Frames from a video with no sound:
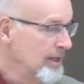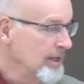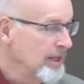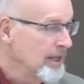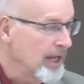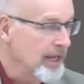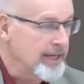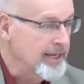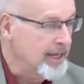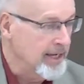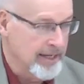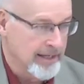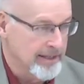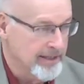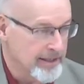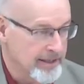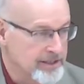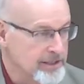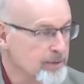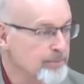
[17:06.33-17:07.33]
They can't.
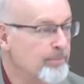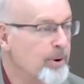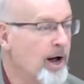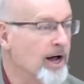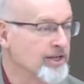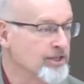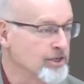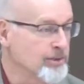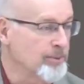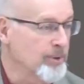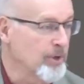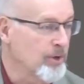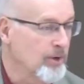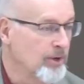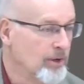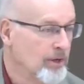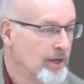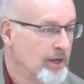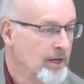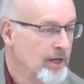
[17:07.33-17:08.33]
It's impossible.
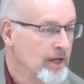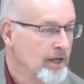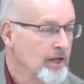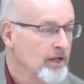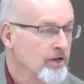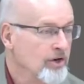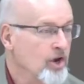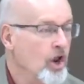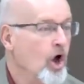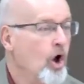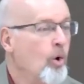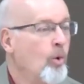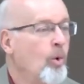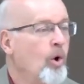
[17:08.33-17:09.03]
No